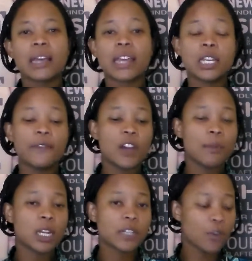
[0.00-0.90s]
Thank you
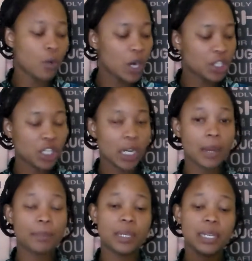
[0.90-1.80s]
very much for
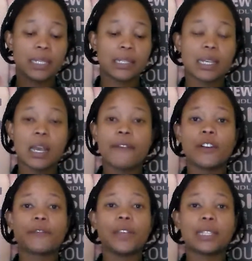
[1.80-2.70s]
watching. Please
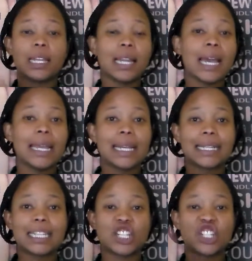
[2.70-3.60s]
feel free to
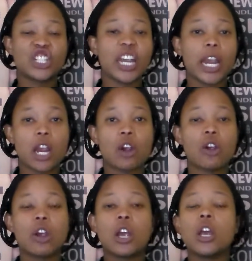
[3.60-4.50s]
like, to
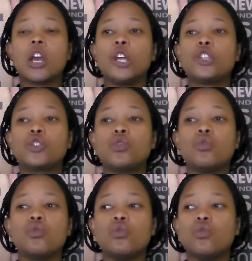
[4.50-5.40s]
share,
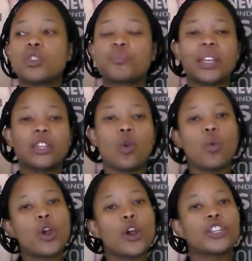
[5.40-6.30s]
to spread the
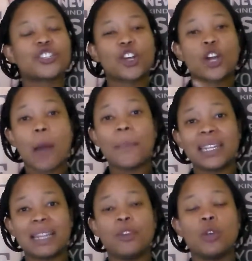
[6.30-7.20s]
word, to
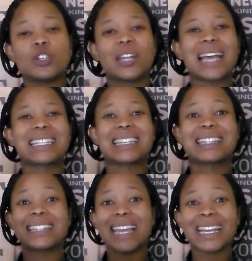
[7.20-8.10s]
comment, let me know what you guys
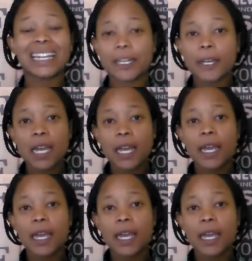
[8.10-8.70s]
think.